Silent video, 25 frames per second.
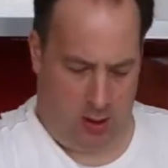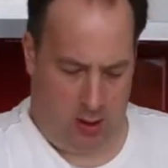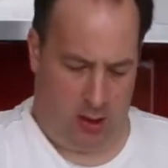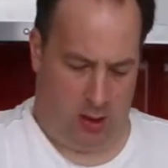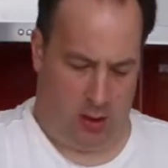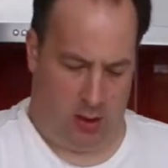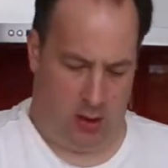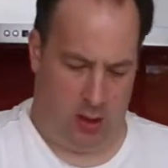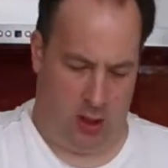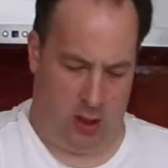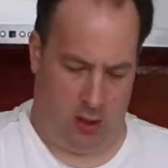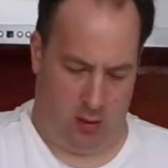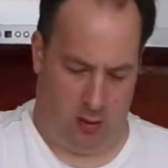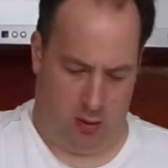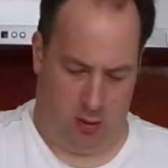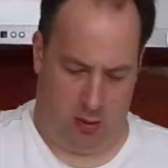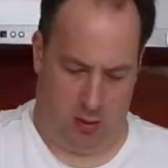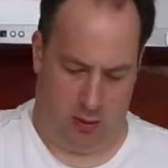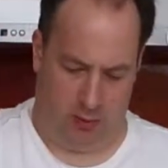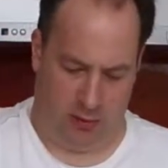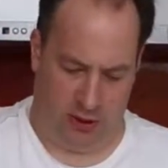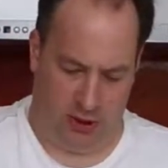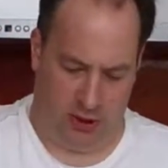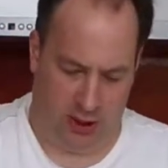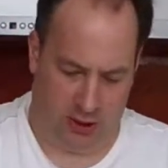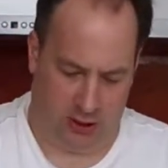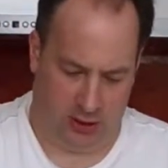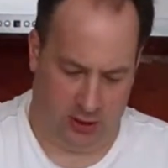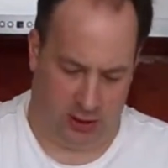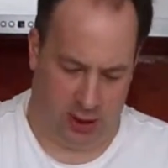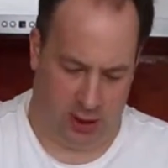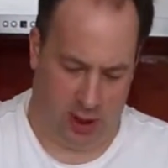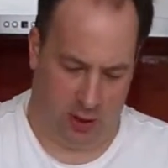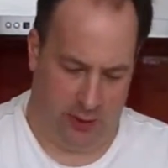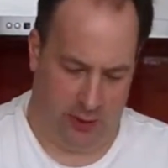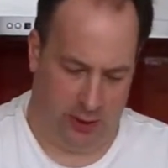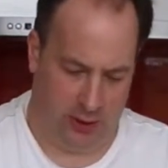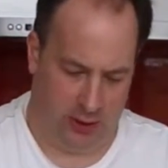So I'm just
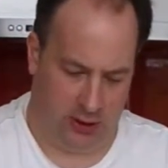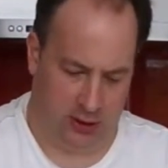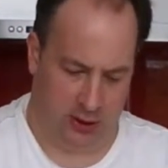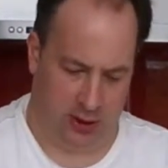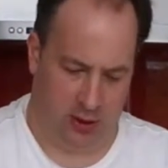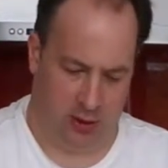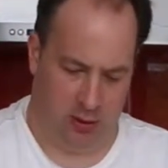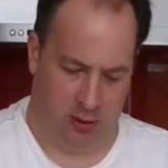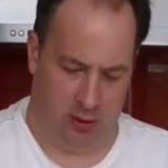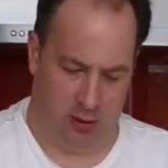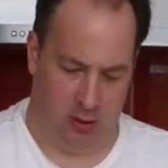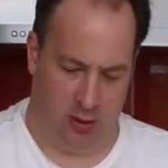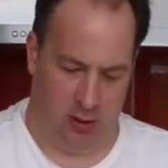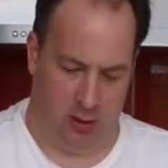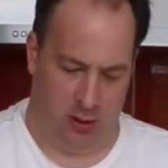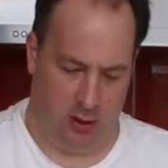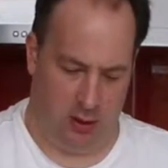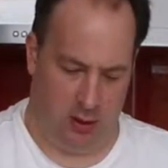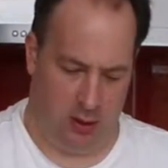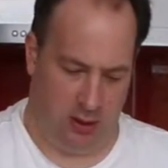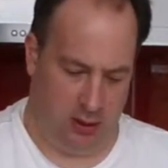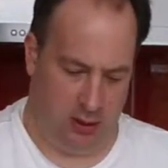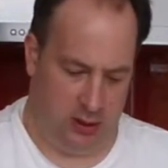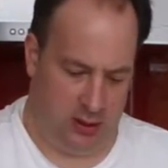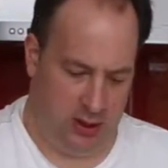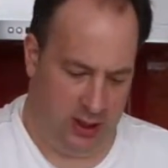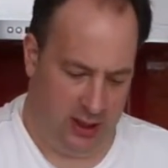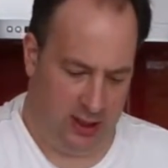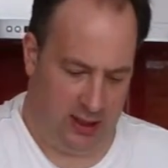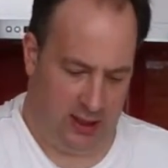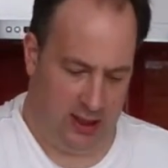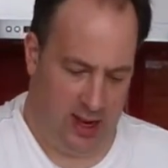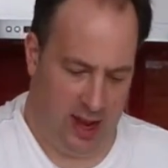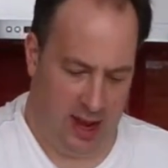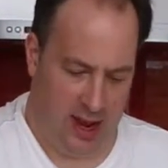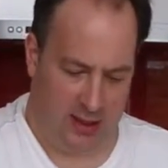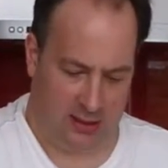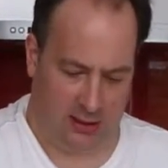going to
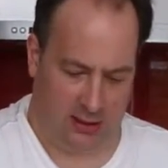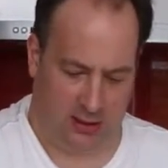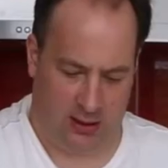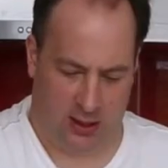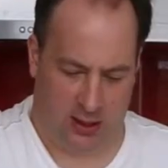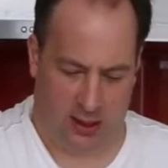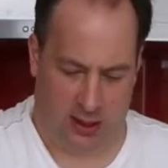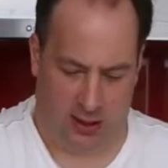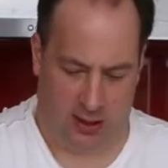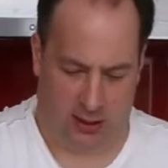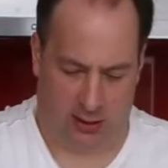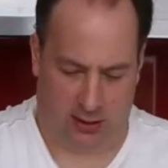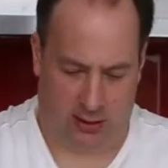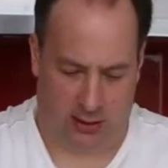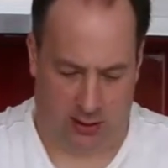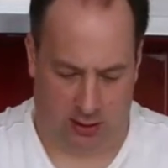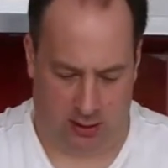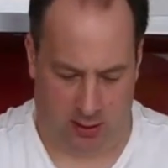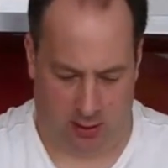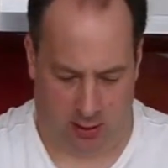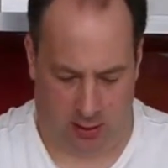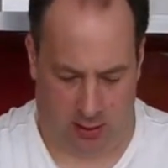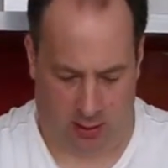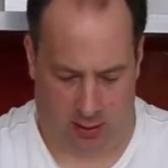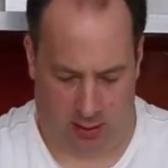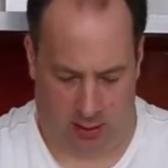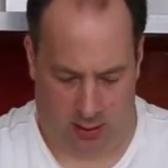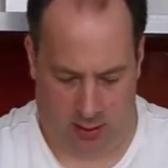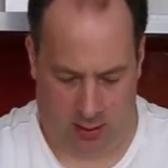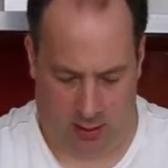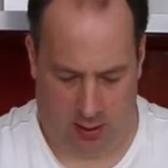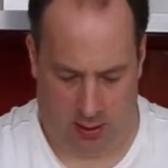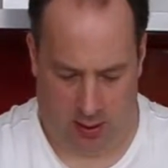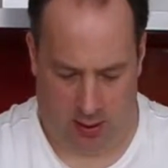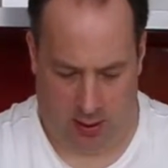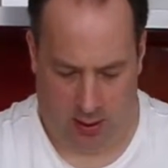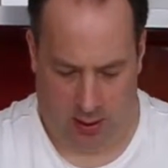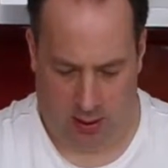degas this.
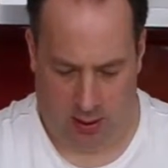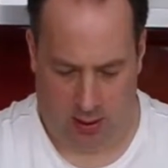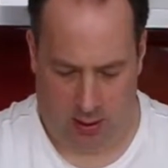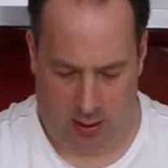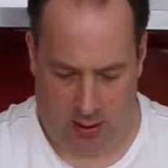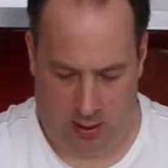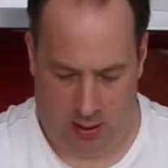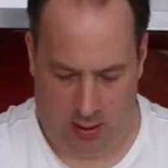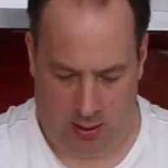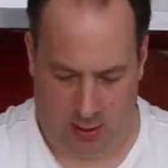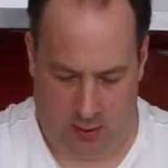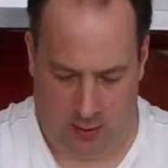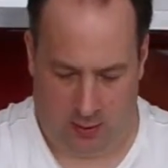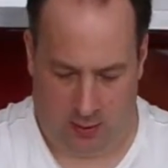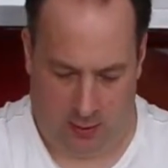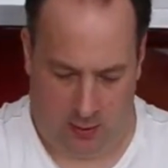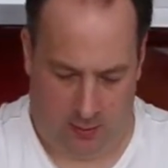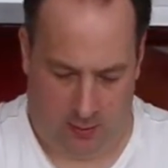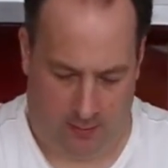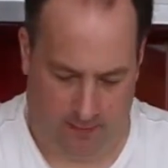That's